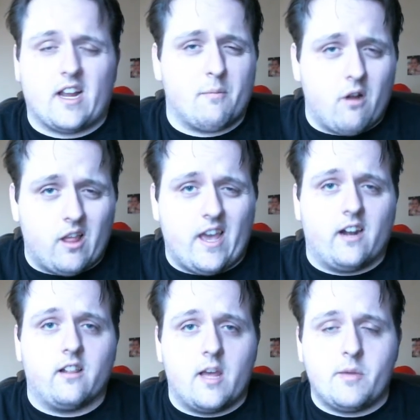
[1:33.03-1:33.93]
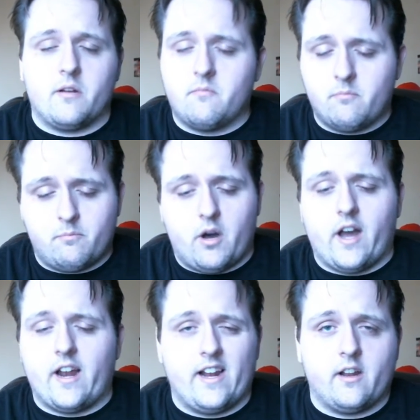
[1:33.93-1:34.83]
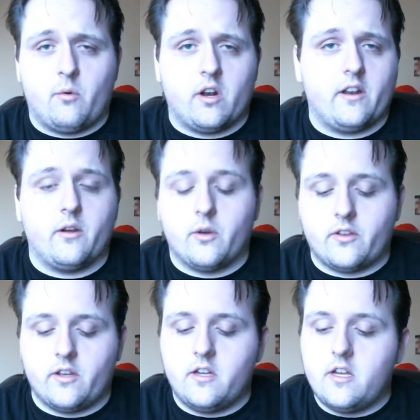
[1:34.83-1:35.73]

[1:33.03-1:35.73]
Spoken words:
I probably had a lemon, but I didn't want to deal with it.